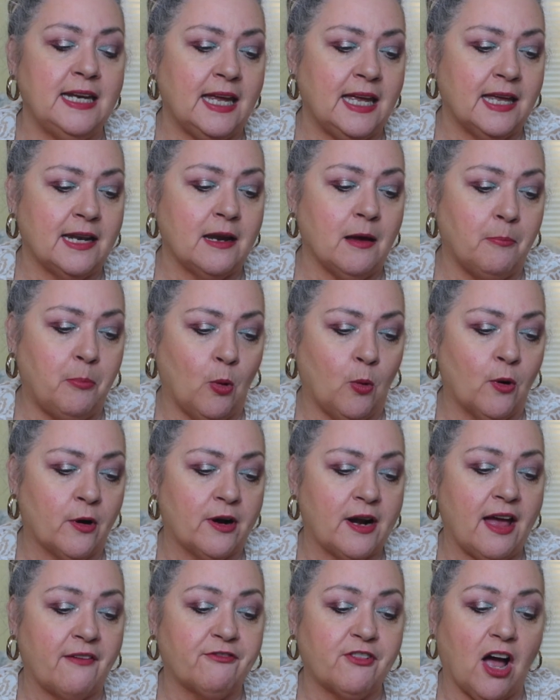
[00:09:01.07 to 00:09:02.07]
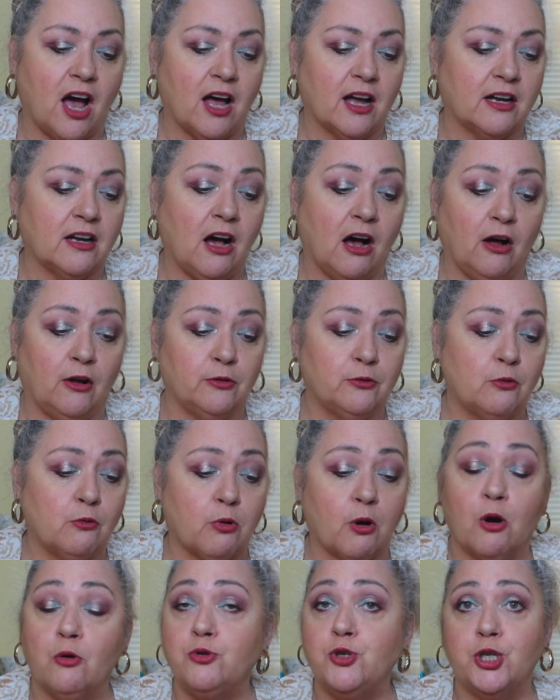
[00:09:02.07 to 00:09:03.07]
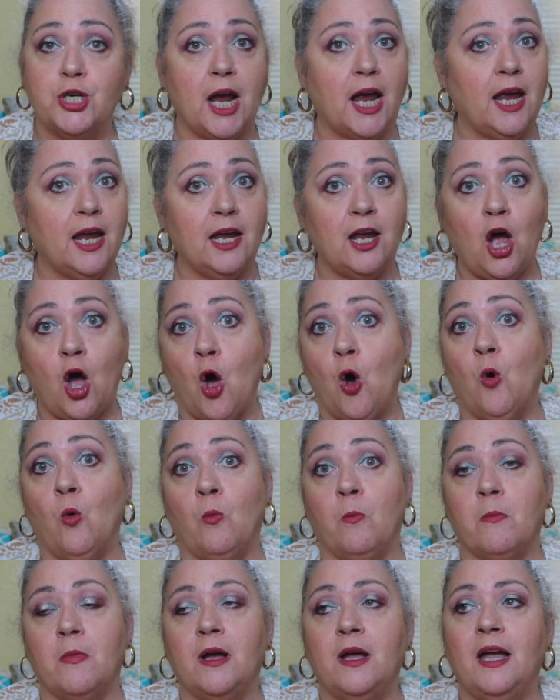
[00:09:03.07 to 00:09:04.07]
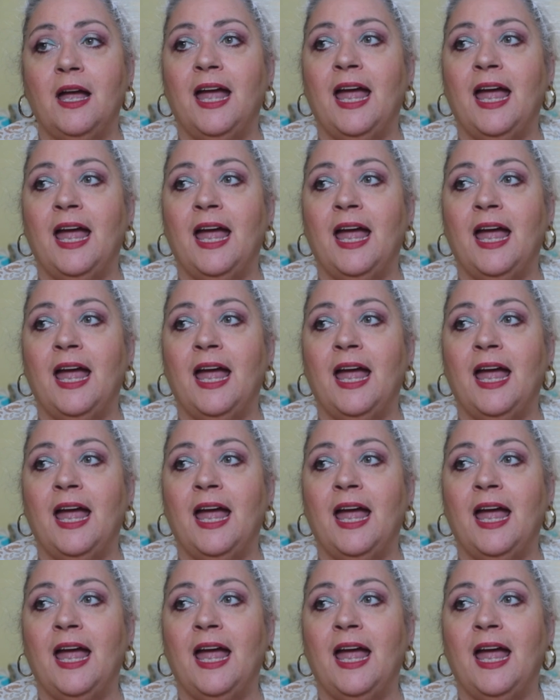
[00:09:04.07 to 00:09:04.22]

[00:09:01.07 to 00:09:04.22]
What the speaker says: in a board I've got called Crochet Home.